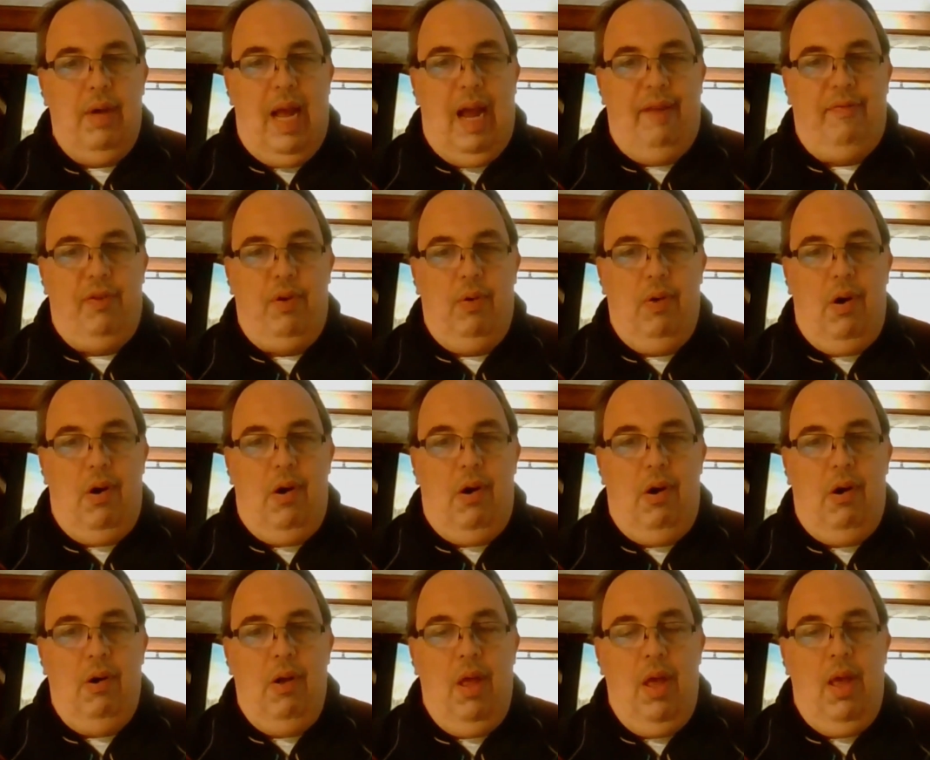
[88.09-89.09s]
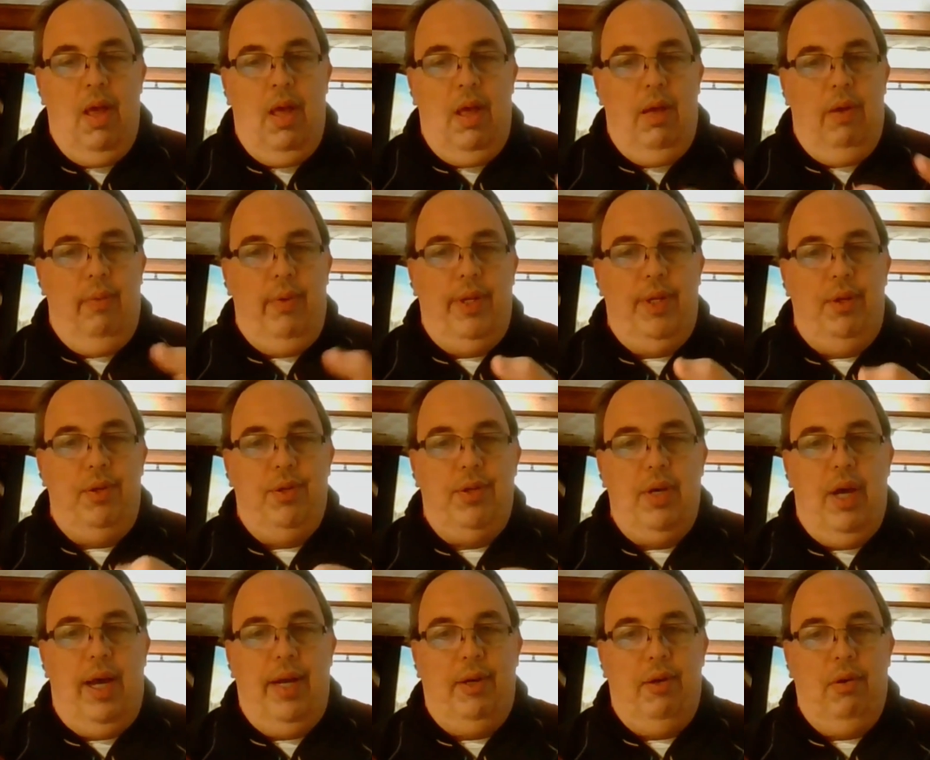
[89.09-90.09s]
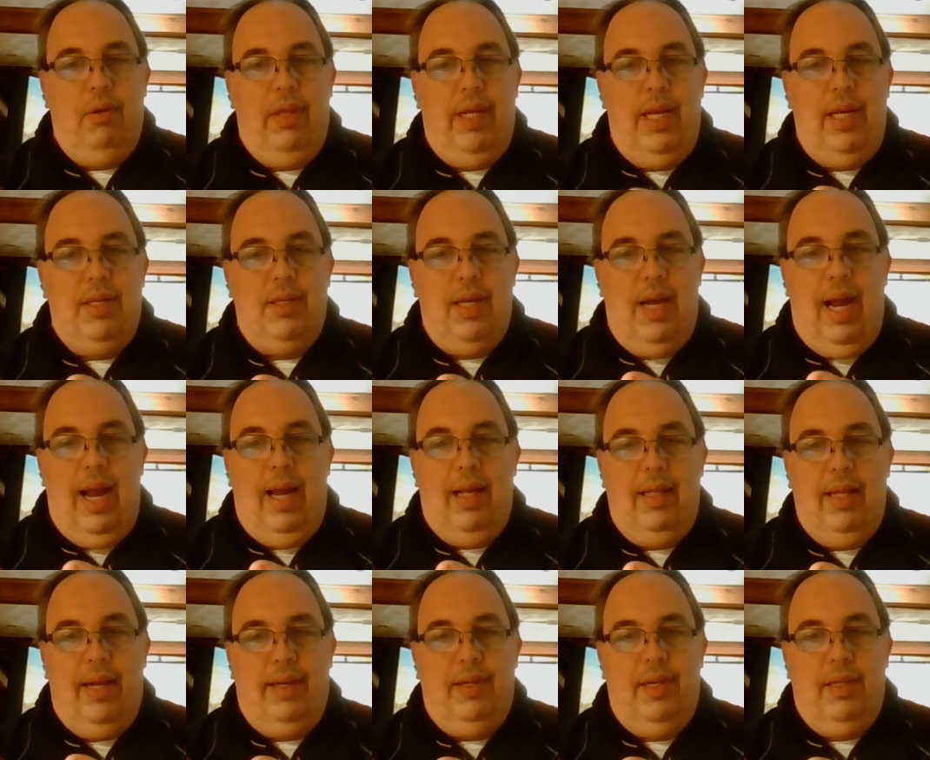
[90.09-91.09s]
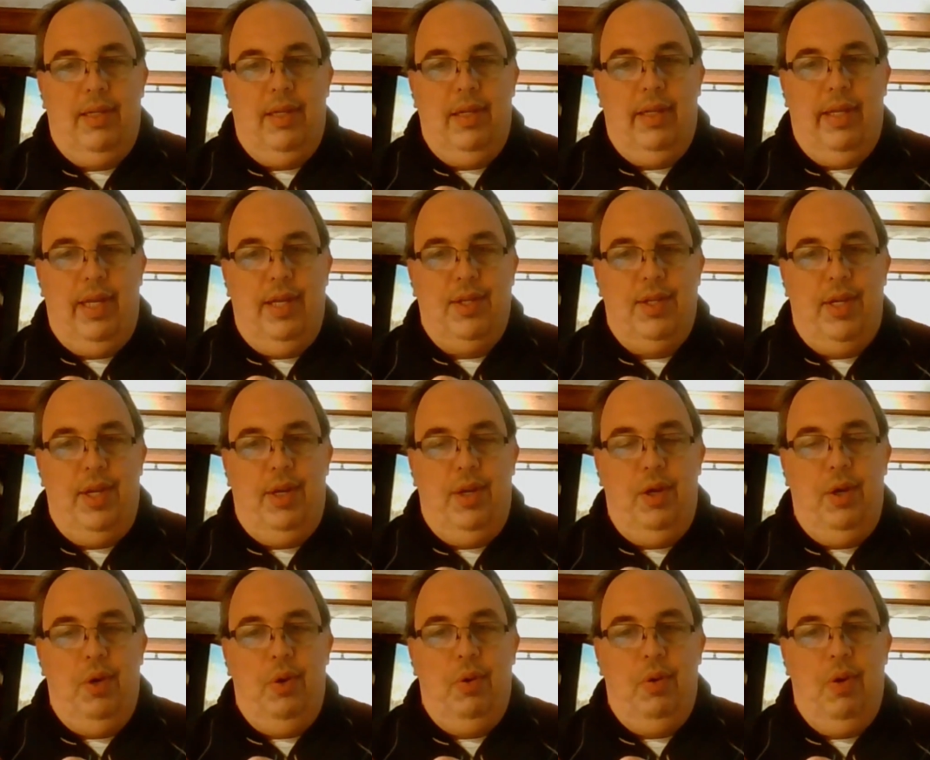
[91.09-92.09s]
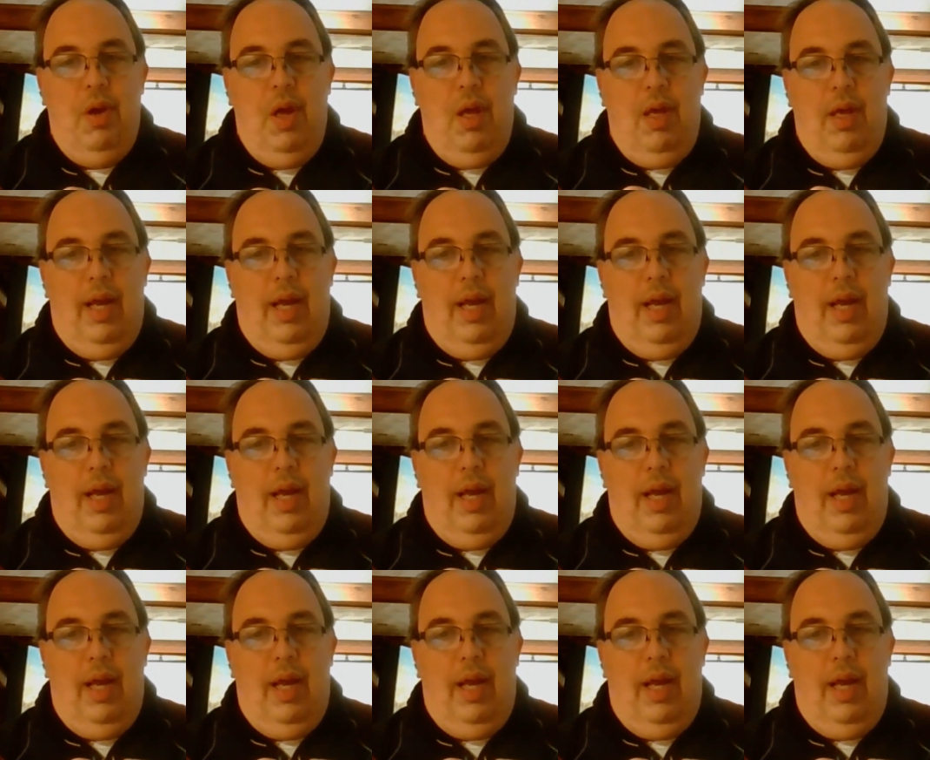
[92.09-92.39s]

After all, when you signed your lease, I elected to lease to you.